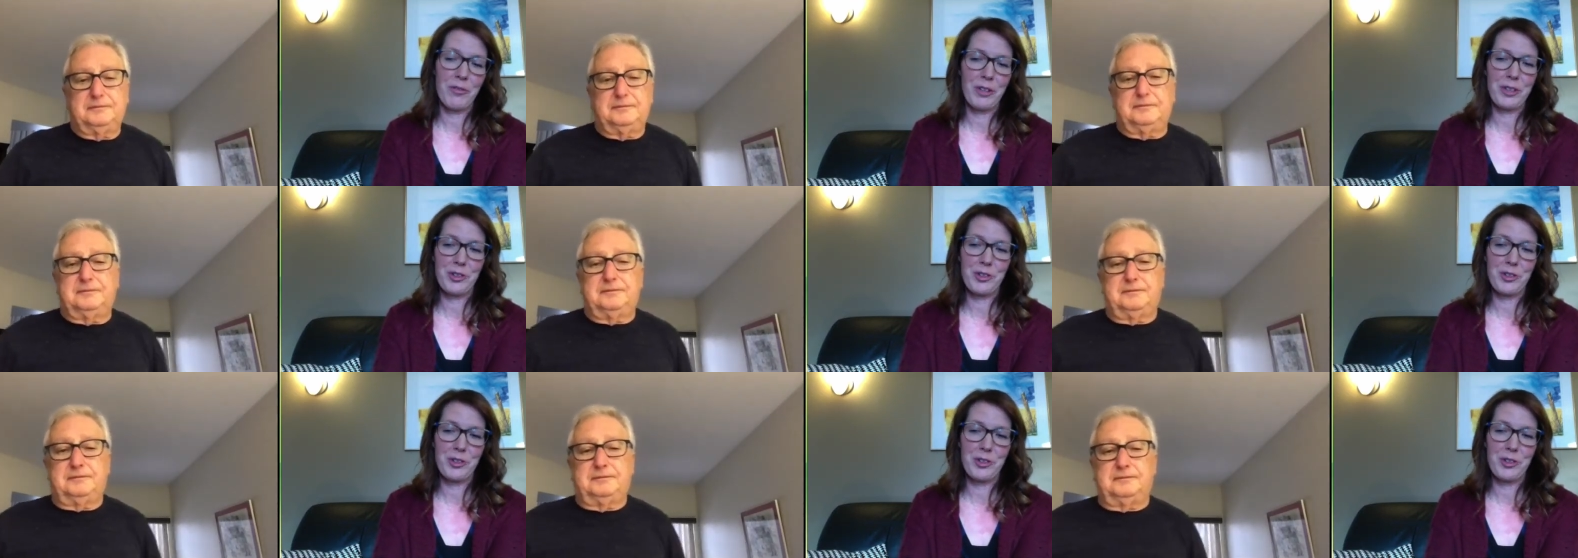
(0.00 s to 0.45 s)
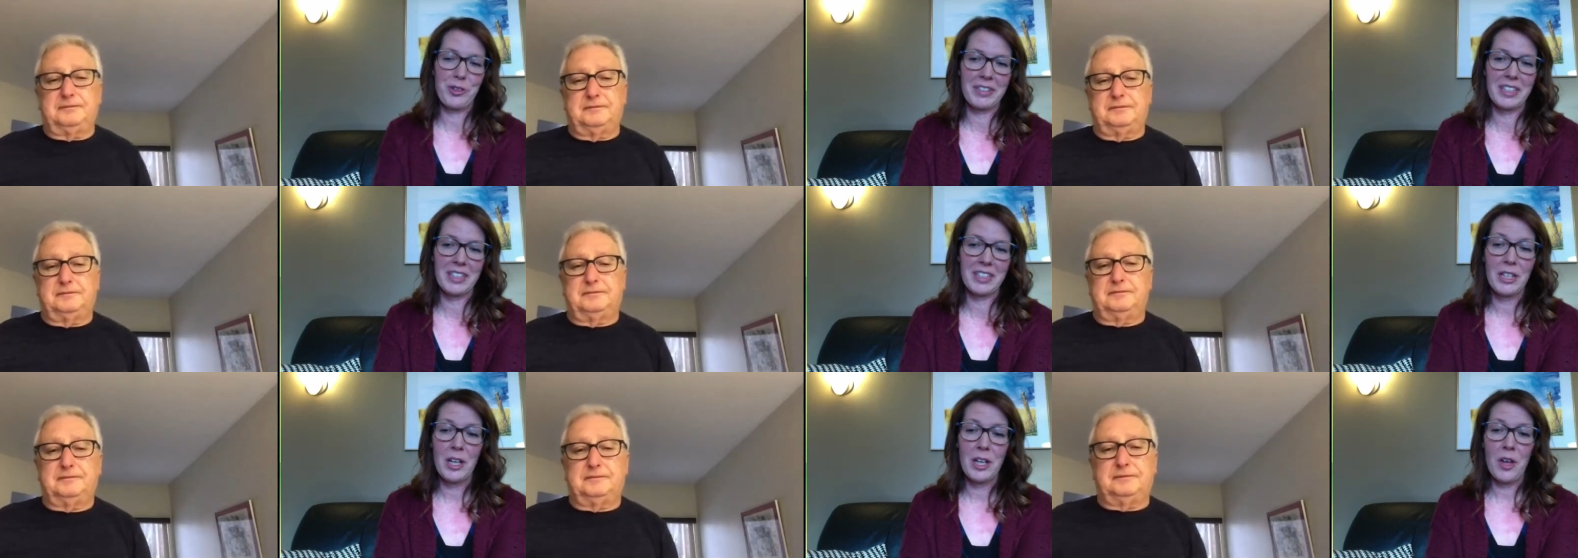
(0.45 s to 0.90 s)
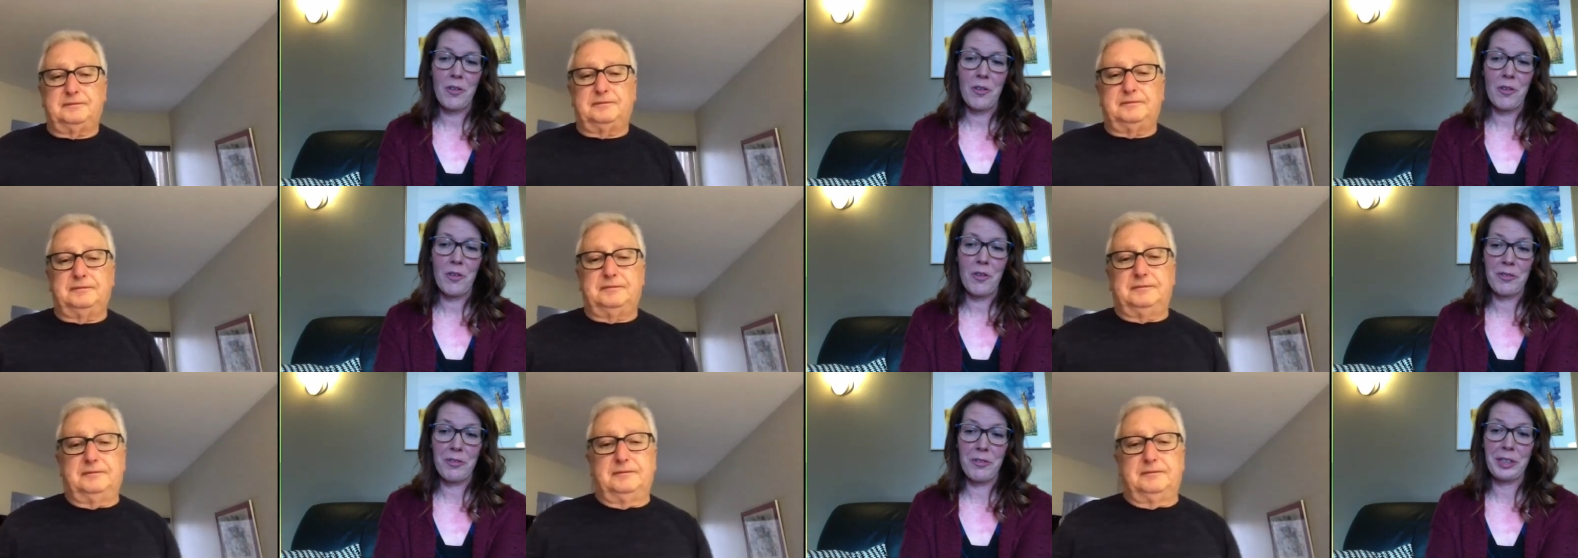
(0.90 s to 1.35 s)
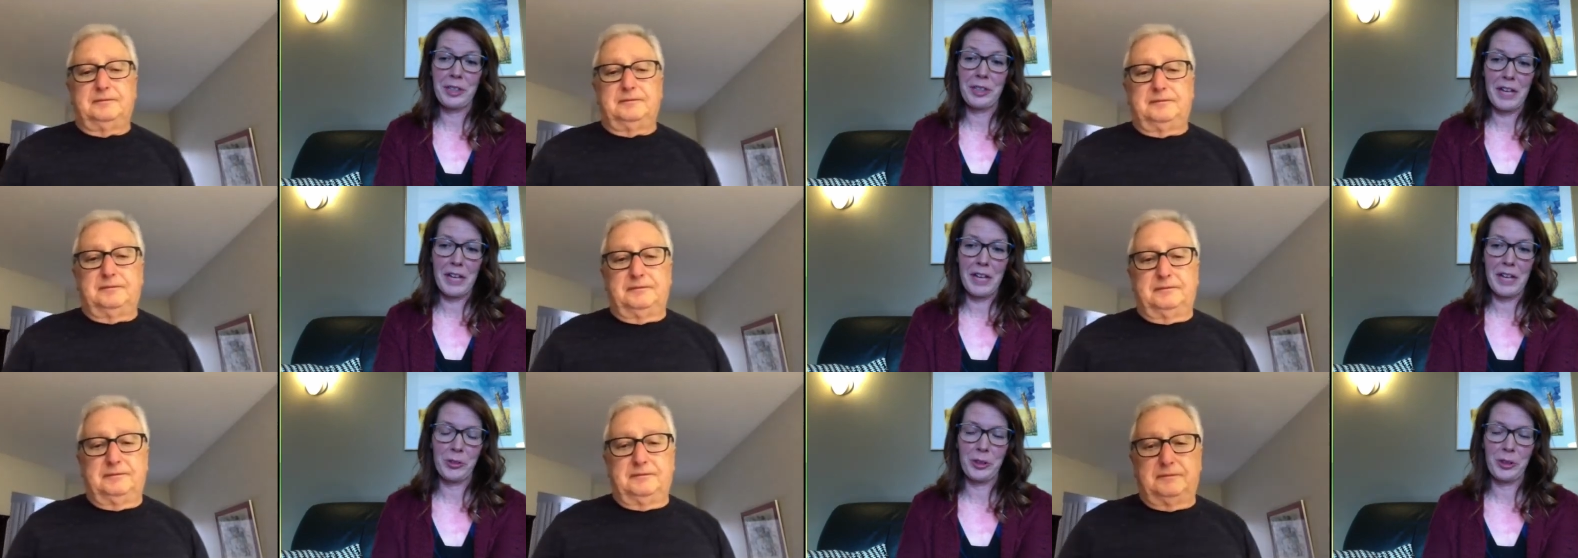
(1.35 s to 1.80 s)
Speaker 1: genre for every
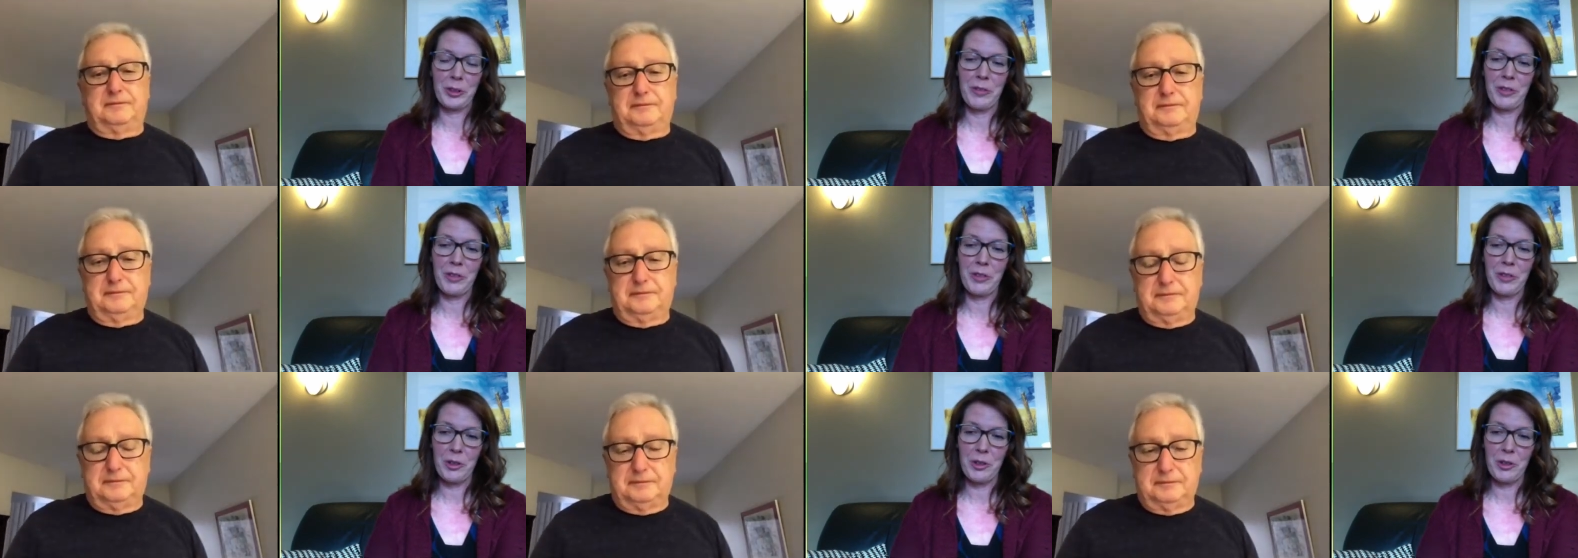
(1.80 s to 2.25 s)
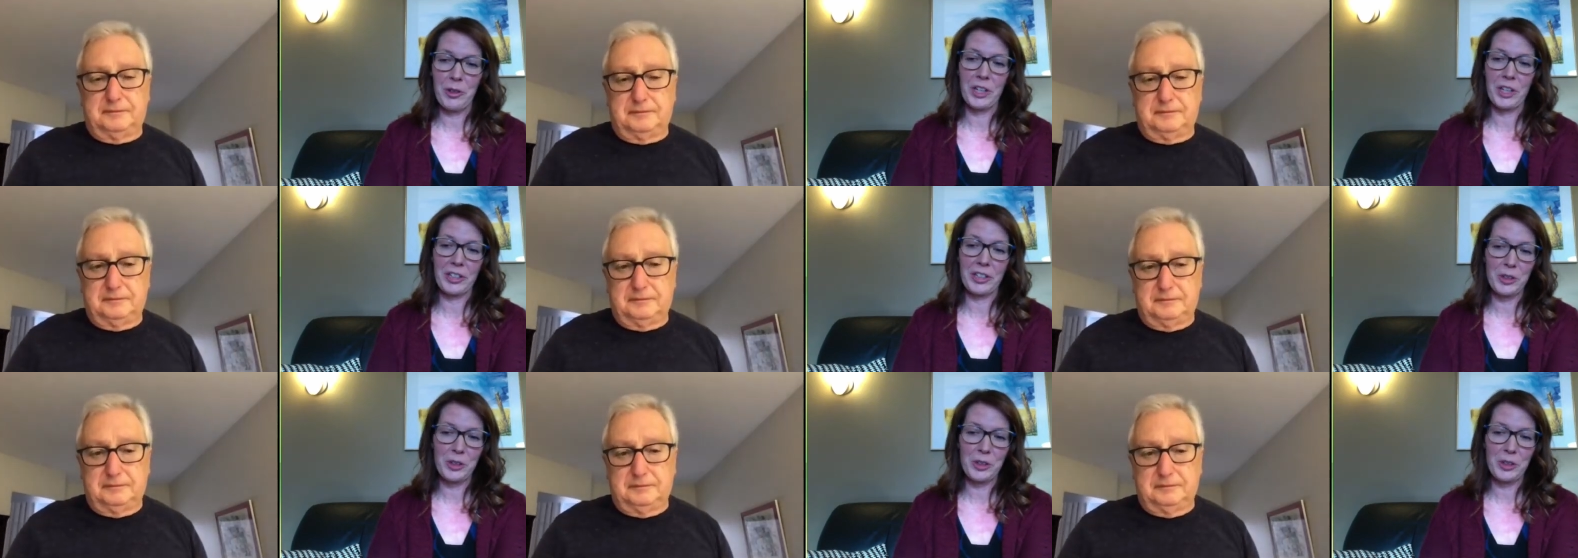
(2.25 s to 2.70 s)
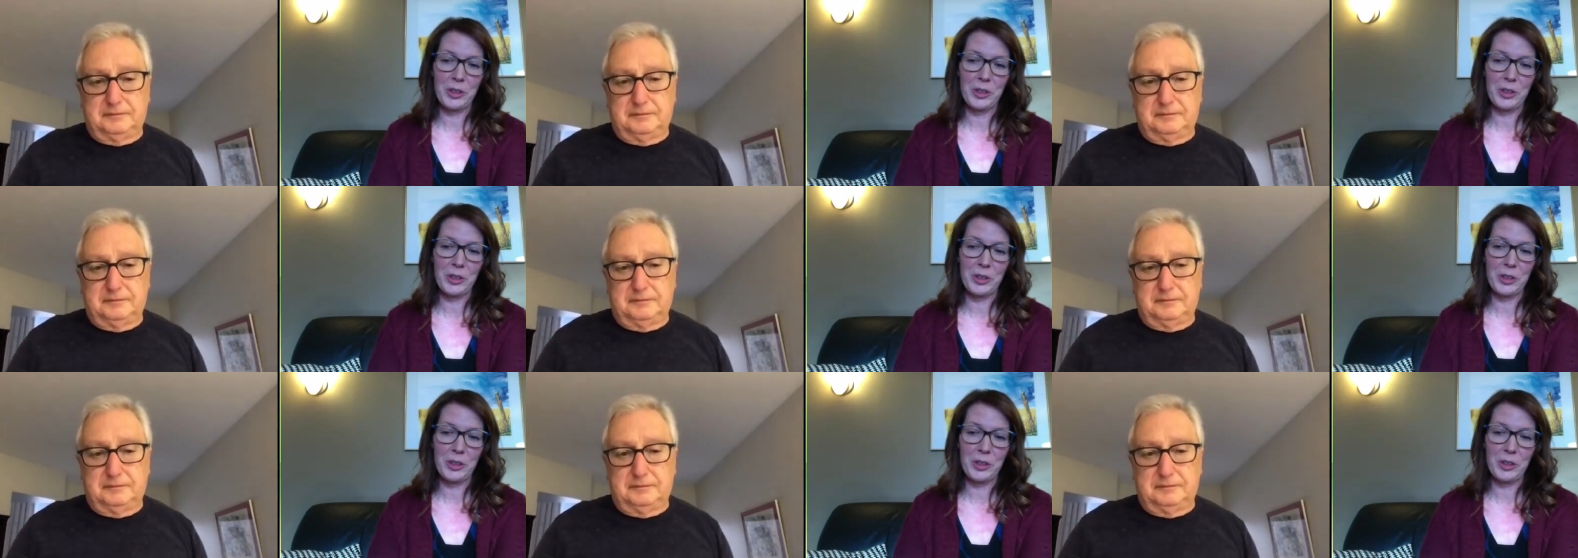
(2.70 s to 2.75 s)
level if you know where to look